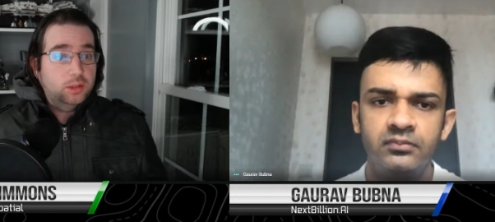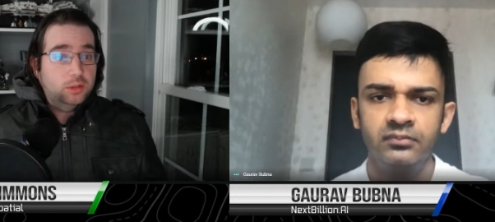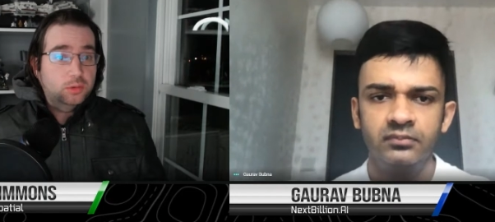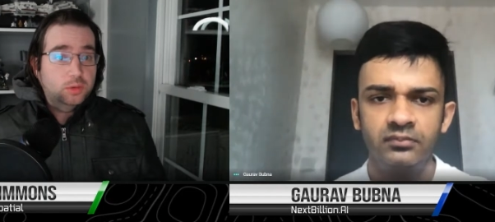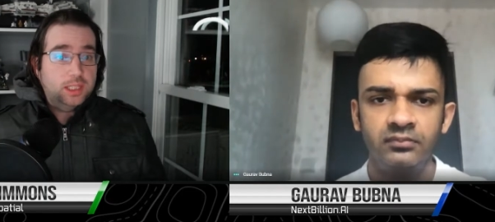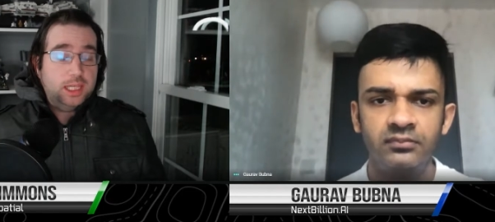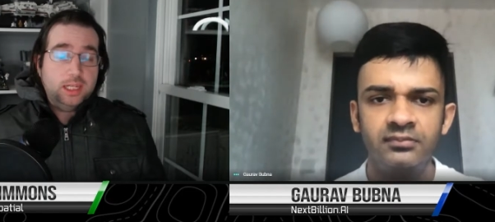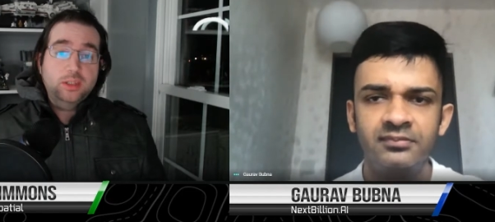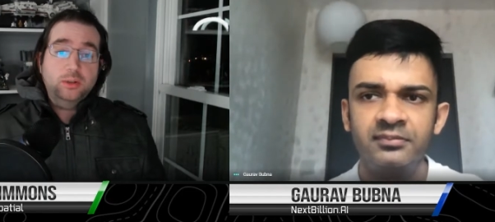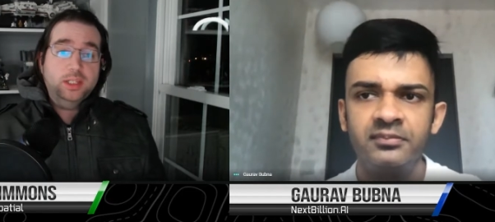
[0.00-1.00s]
Speaker 1: get into
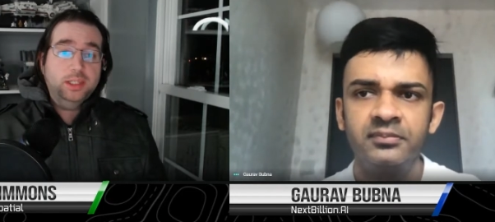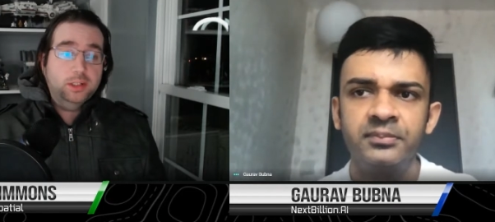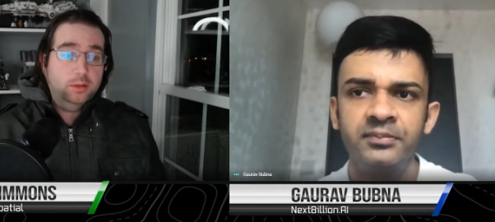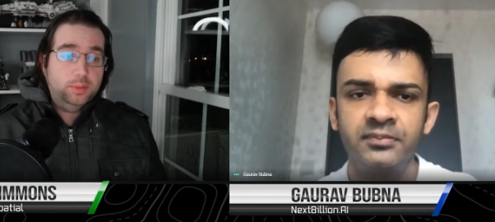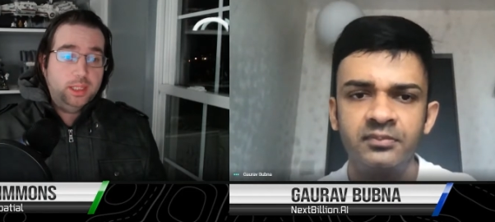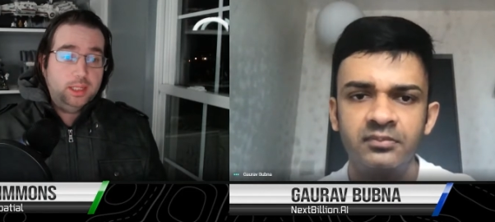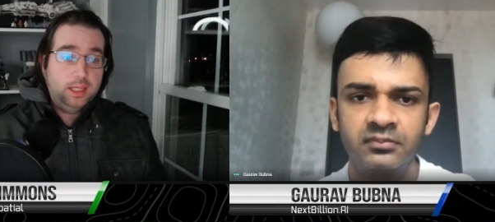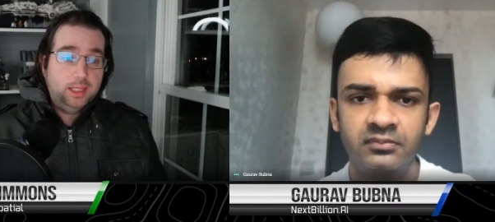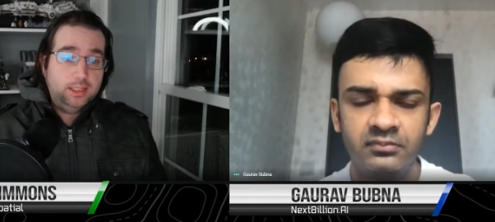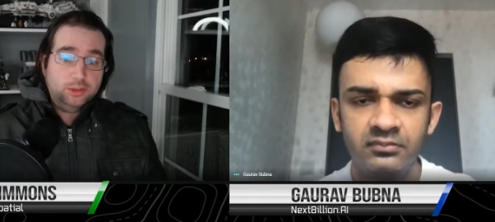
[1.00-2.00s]
it a little bit and
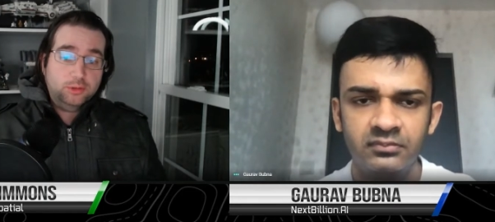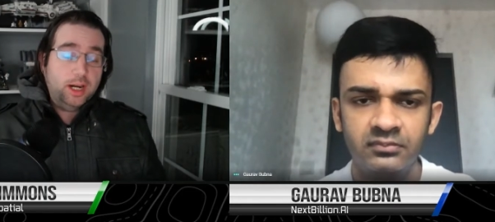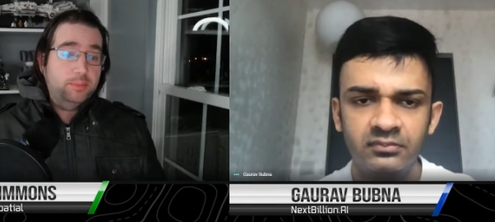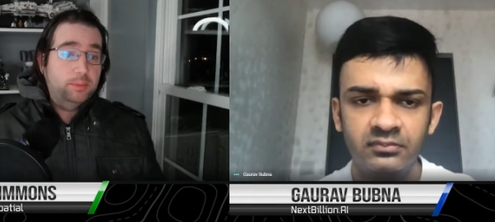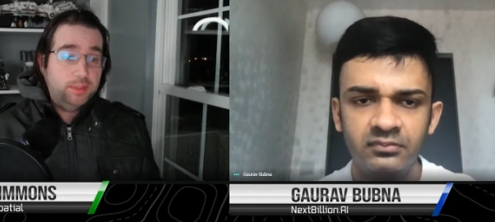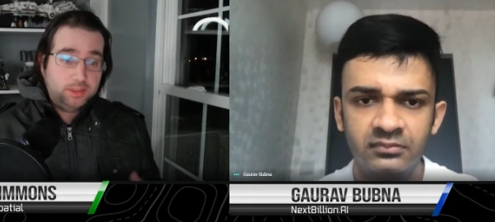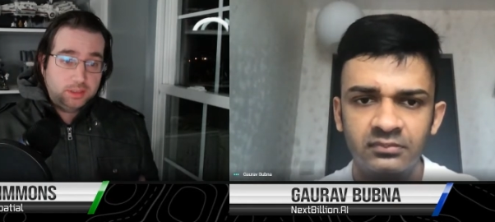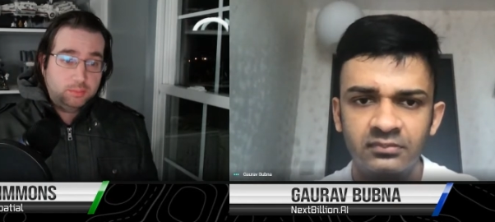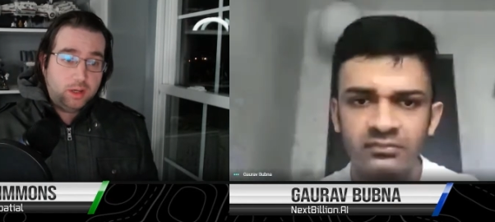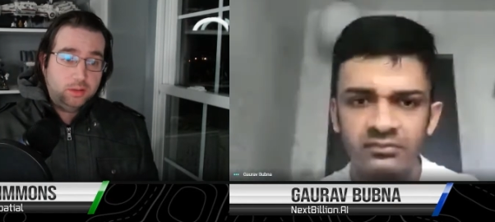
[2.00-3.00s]
describe the business
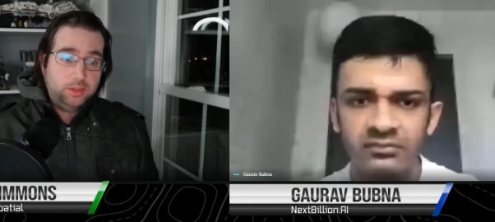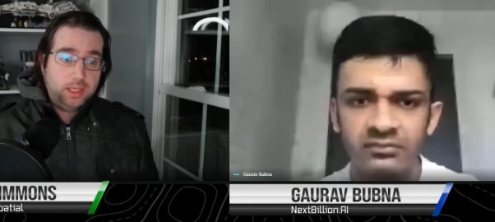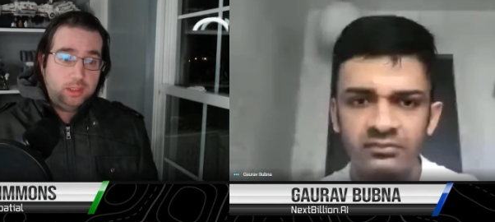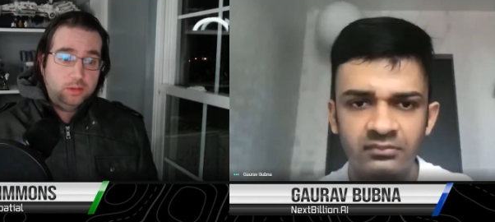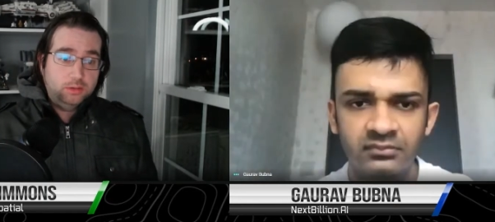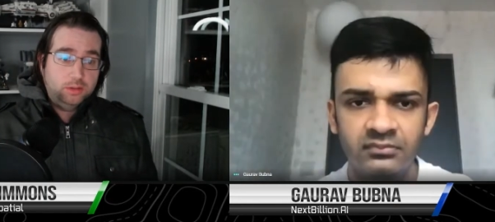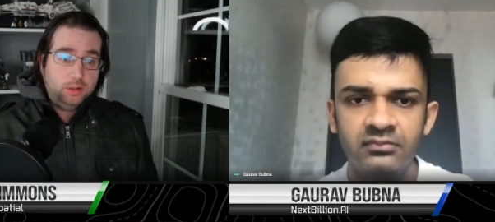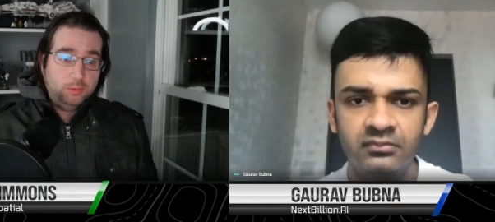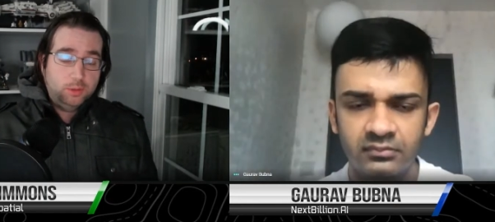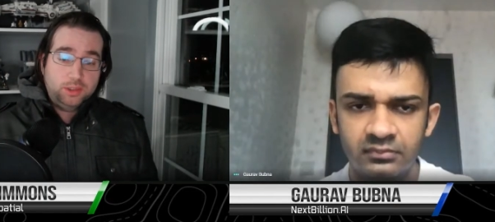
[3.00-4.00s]
model that you started
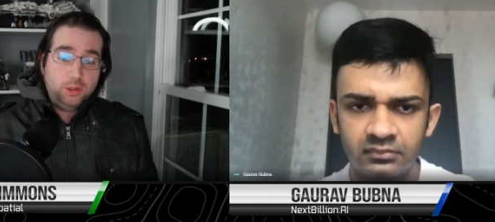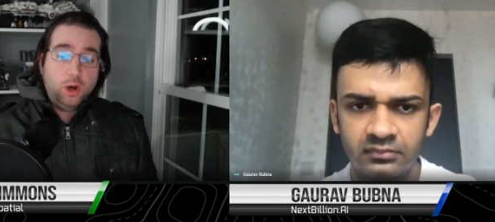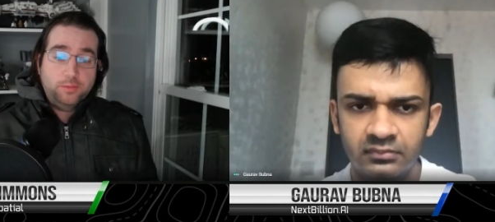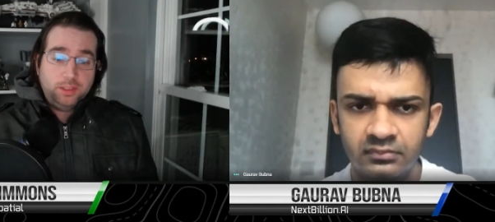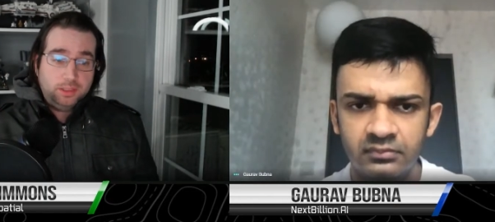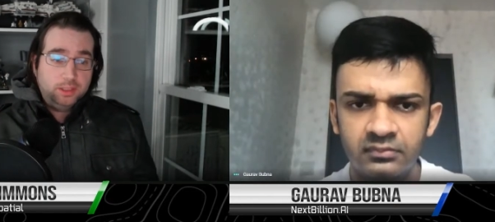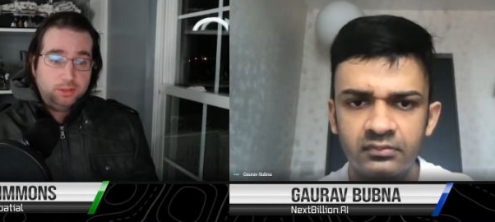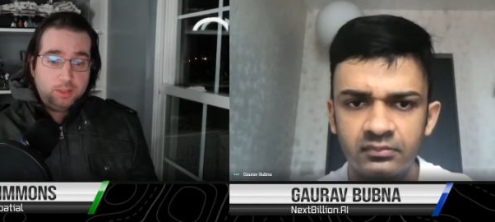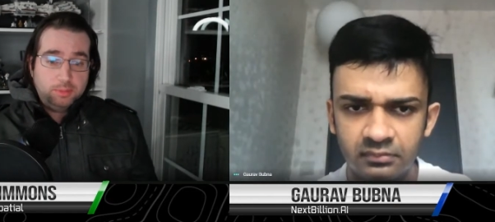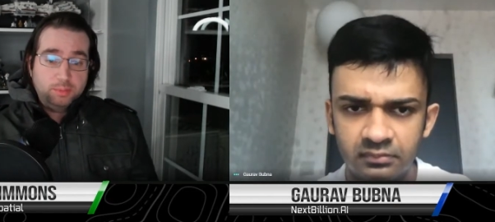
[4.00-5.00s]
with you obviously described
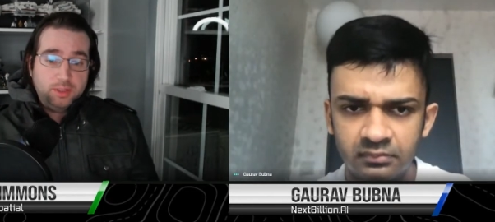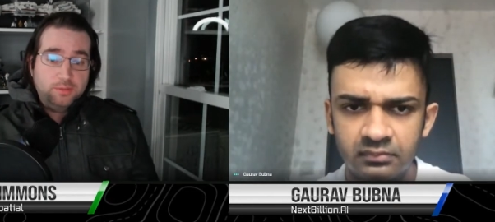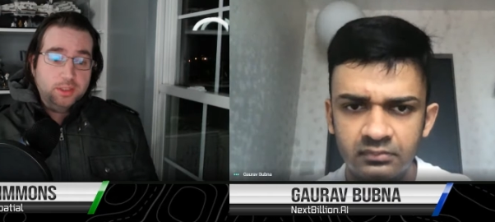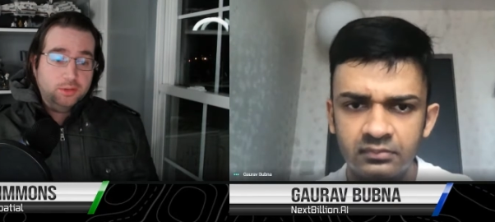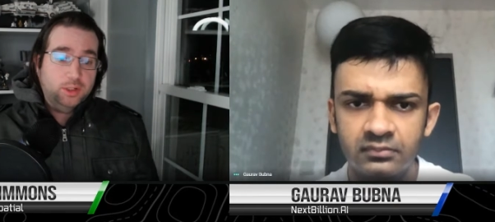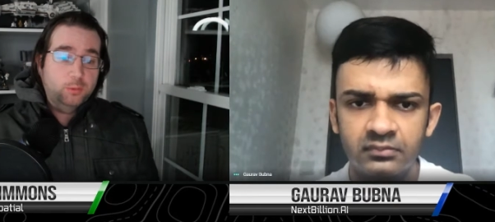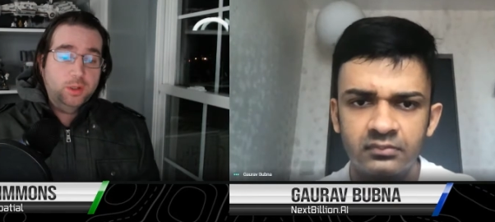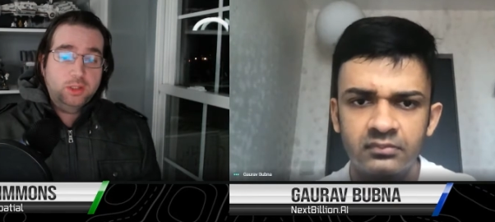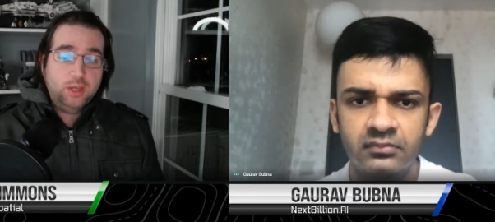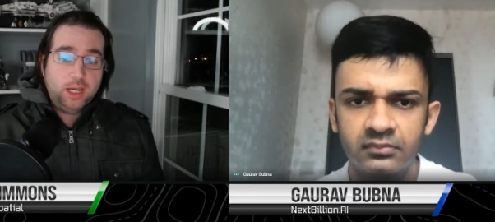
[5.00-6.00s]
the brief history and what you
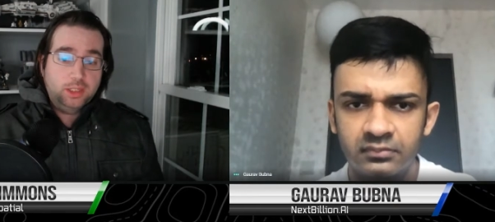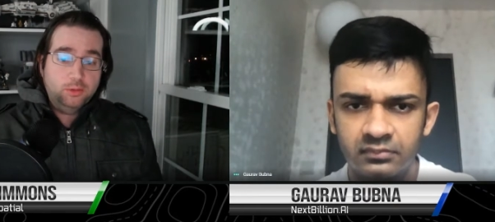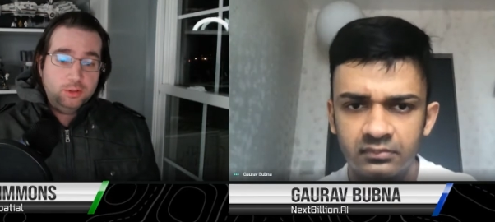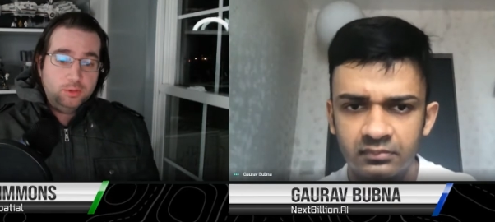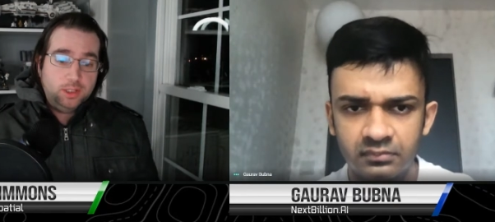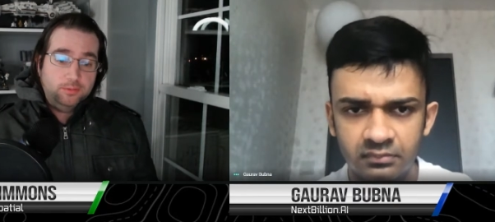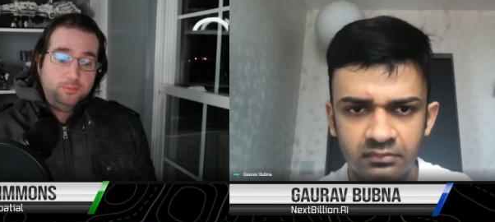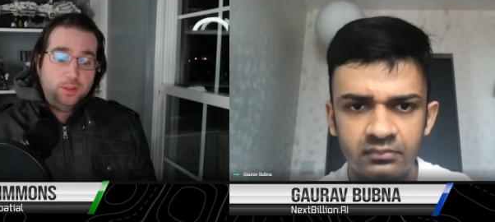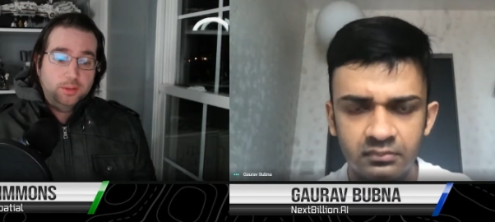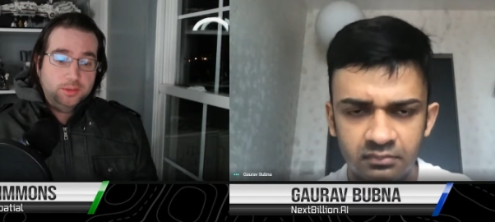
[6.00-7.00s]
got you into it
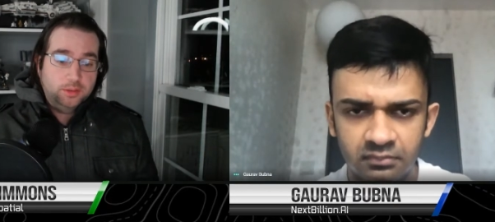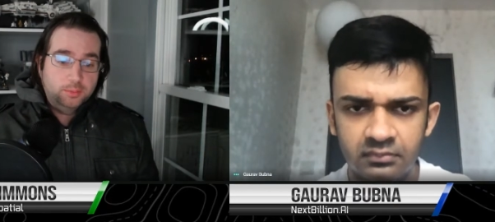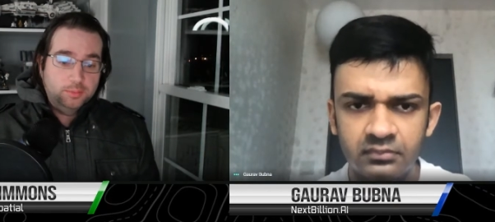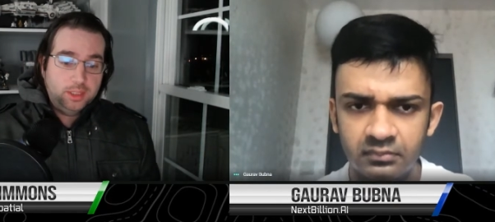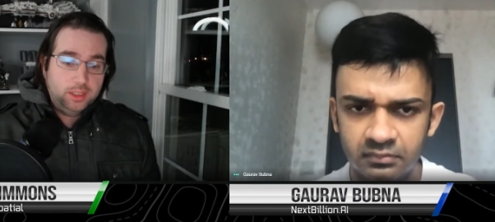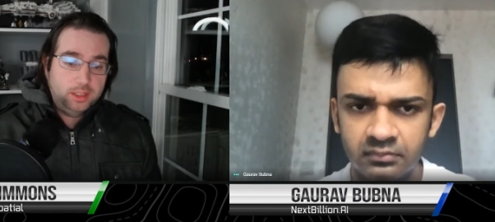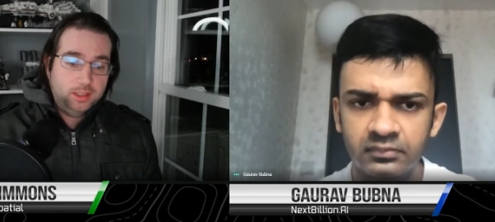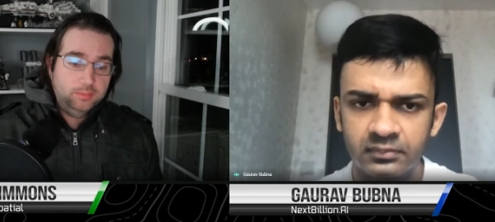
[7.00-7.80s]
some the uh,